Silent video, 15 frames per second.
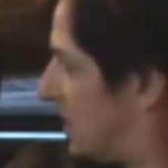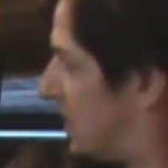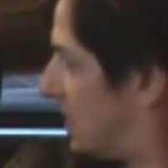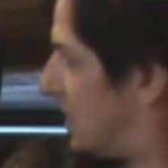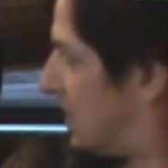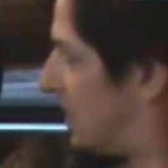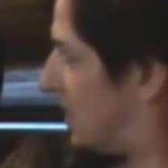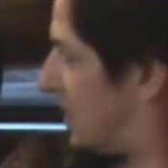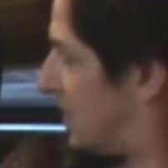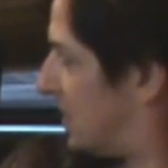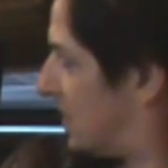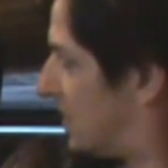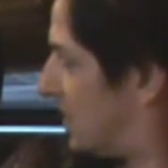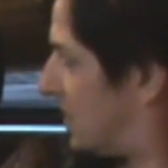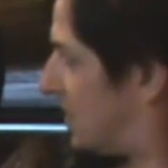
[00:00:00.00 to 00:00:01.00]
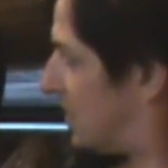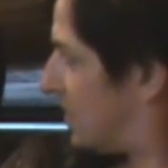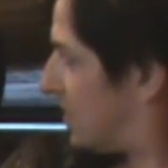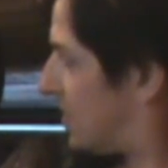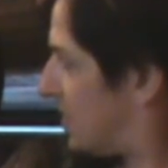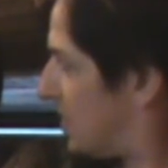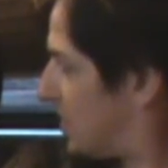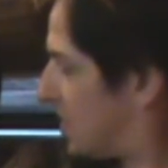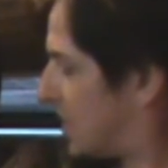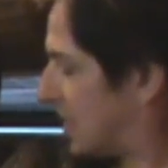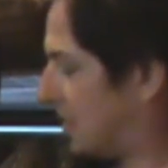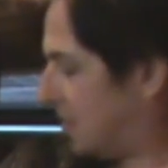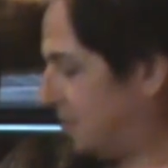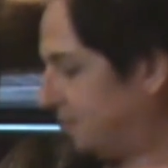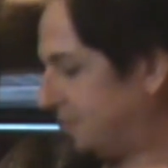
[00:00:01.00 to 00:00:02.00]

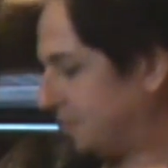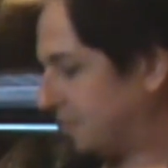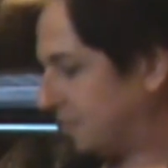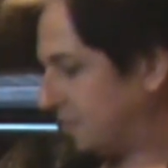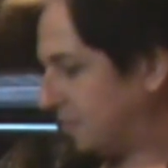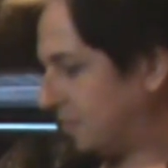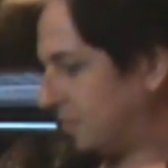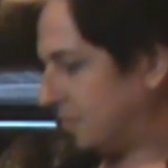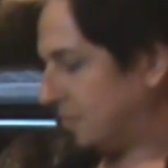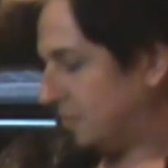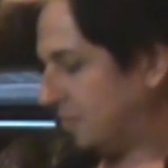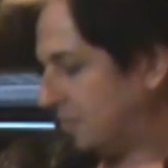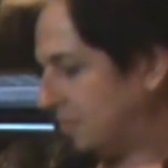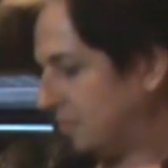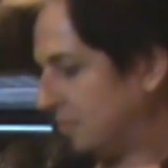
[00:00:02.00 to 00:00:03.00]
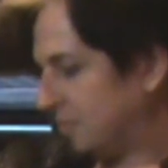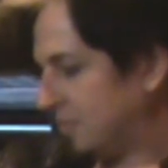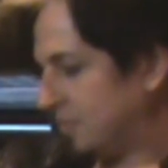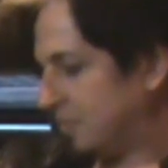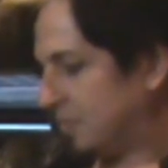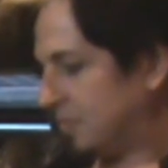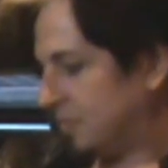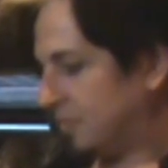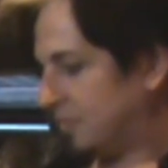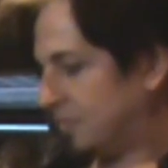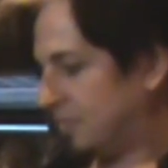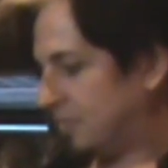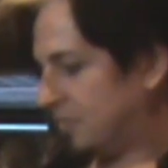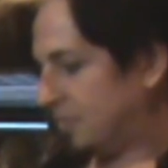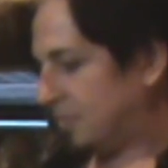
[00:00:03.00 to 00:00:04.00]

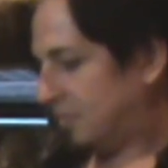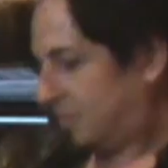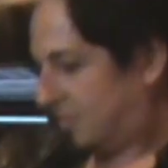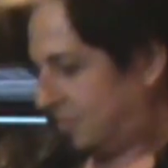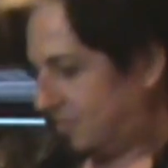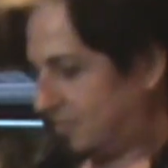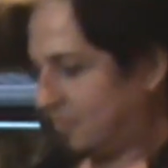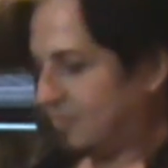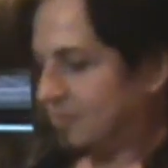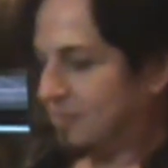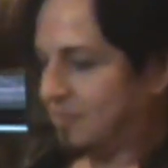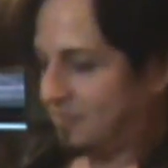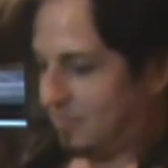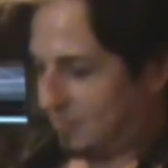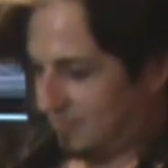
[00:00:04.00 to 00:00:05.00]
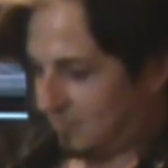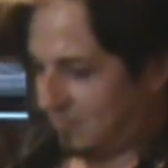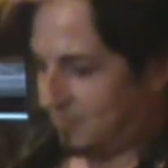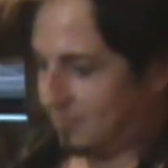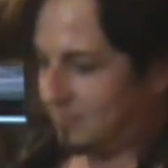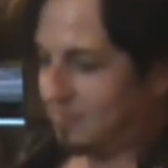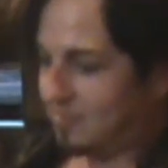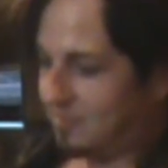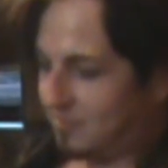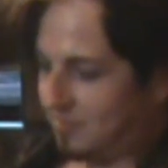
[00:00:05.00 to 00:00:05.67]
(not speaking)